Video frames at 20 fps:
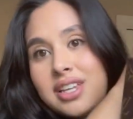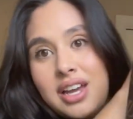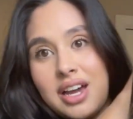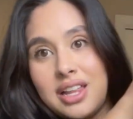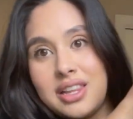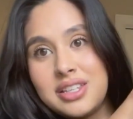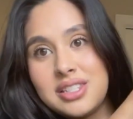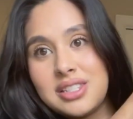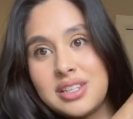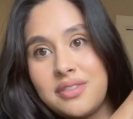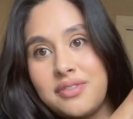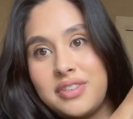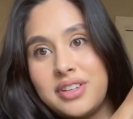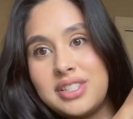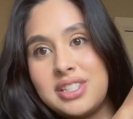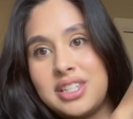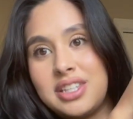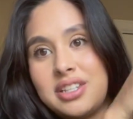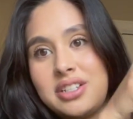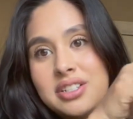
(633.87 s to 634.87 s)
hella stuff fits
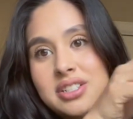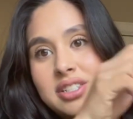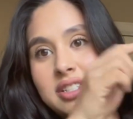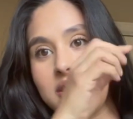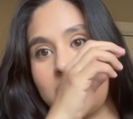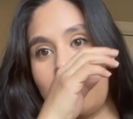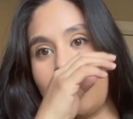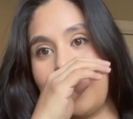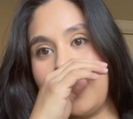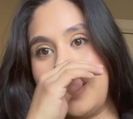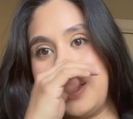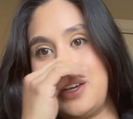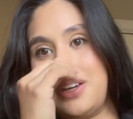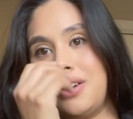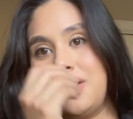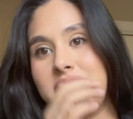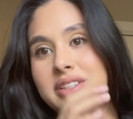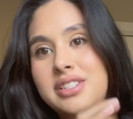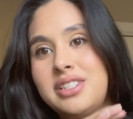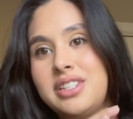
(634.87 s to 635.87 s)
in there. Stuff, what the
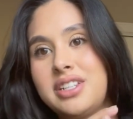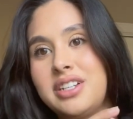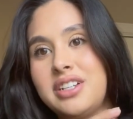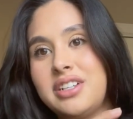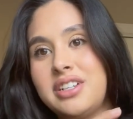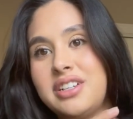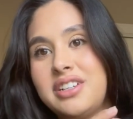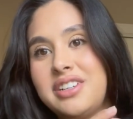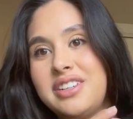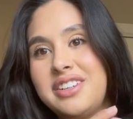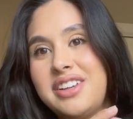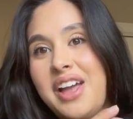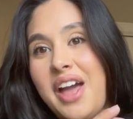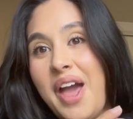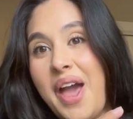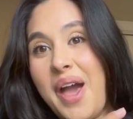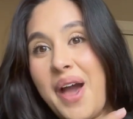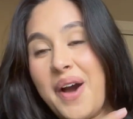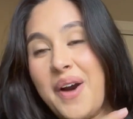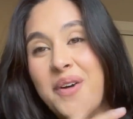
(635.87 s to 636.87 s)
hell is here?
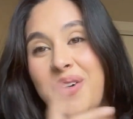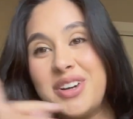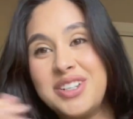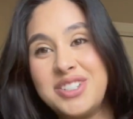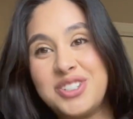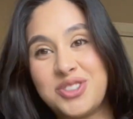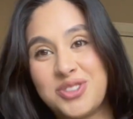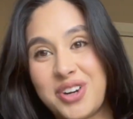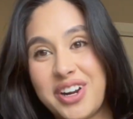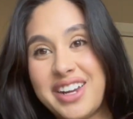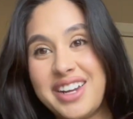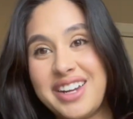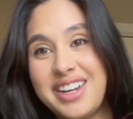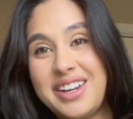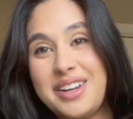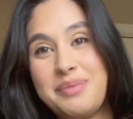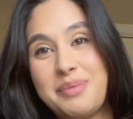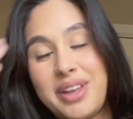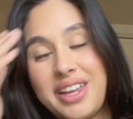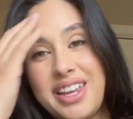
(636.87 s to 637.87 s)
Oh, Andrea,
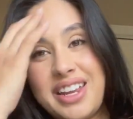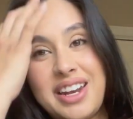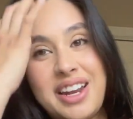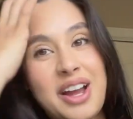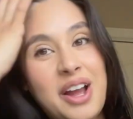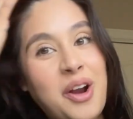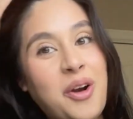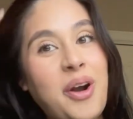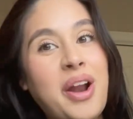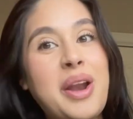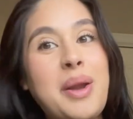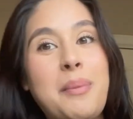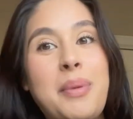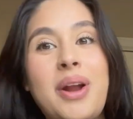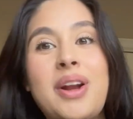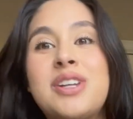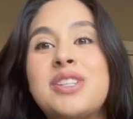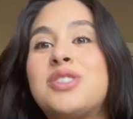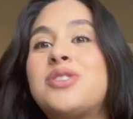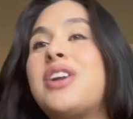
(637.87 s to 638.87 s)
I'm making a grand
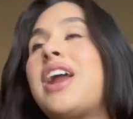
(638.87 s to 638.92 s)
appearance. Dude,